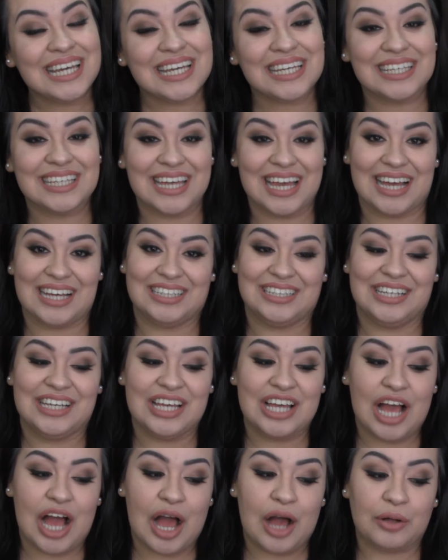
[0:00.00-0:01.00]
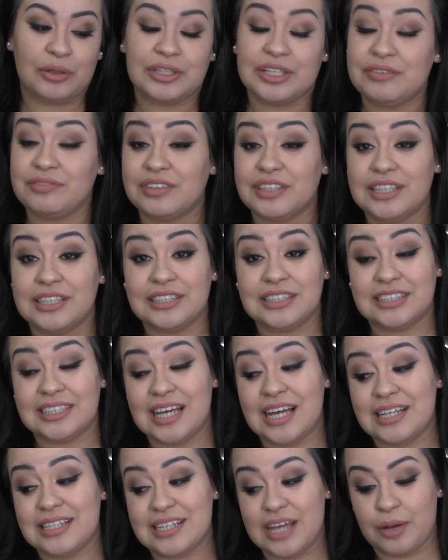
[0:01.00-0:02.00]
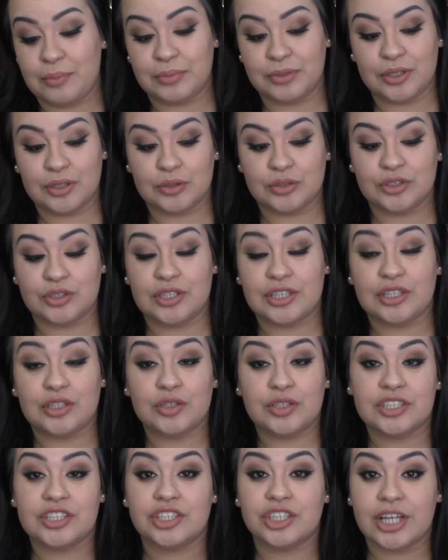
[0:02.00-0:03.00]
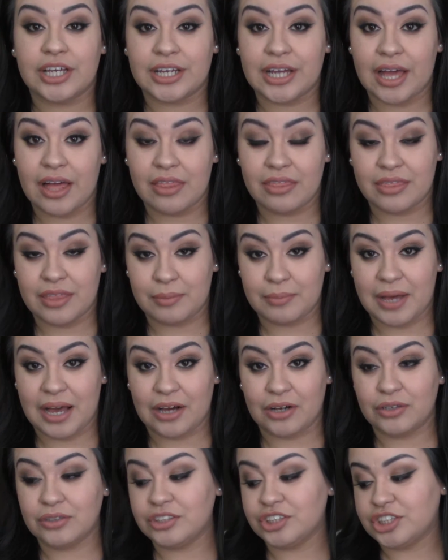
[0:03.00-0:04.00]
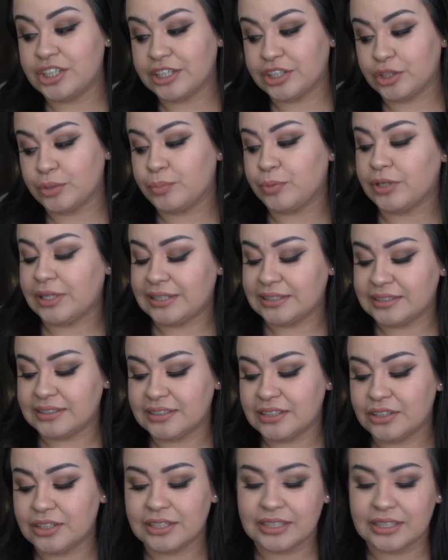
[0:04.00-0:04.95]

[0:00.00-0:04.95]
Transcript: Yeah, I'll leave links down below so that you can check them out, check their prices out.